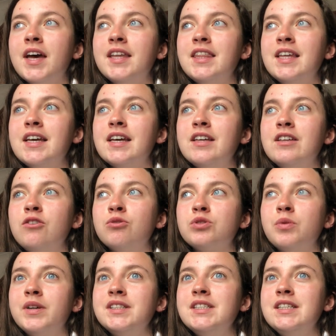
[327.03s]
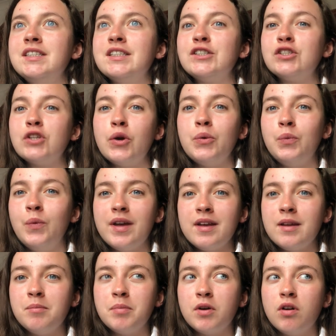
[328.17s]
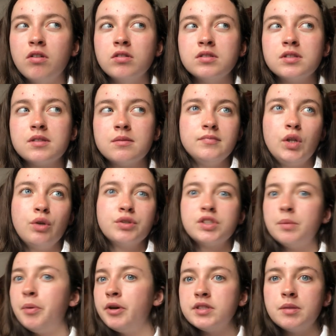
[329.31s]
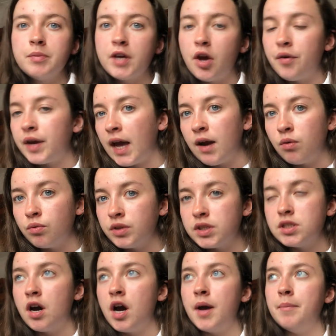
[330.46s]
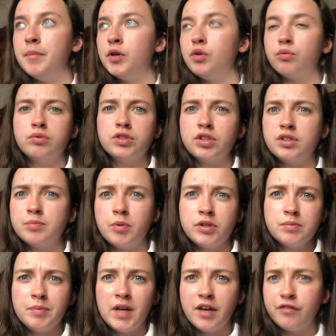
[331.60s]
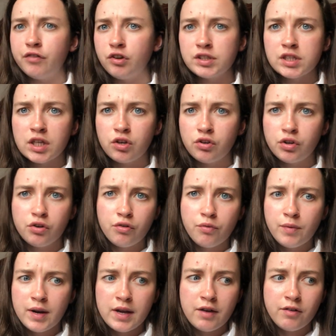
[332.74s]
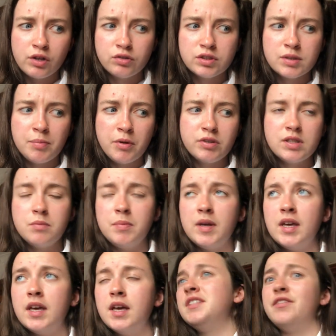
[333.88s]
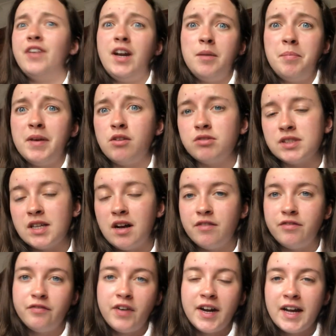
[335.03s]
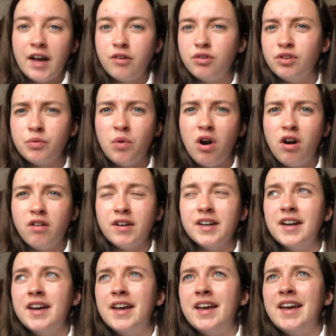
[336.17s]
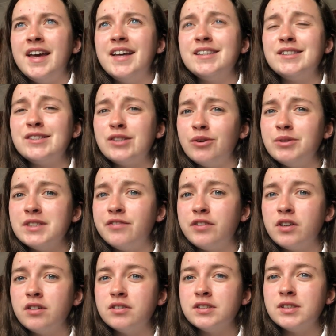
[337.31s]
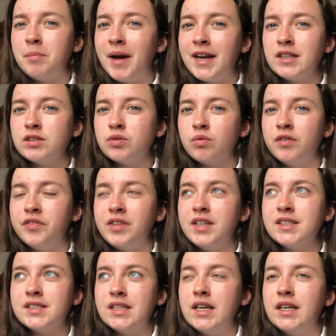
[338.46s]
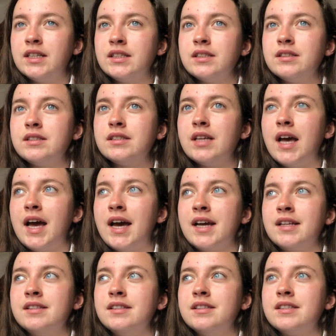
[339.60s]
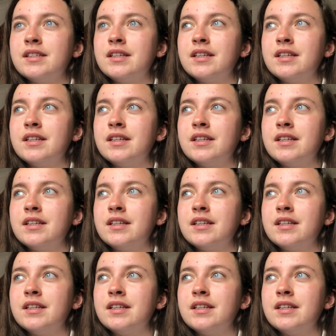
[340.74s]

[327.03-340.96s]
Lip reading: think your 20s are so weird because you're supposed to be going out all the time, but you're also supposed to be like focusing on your career, and you're supposed to be developing yourself and finding out who you are. And it's so difficult to balance all of these things. And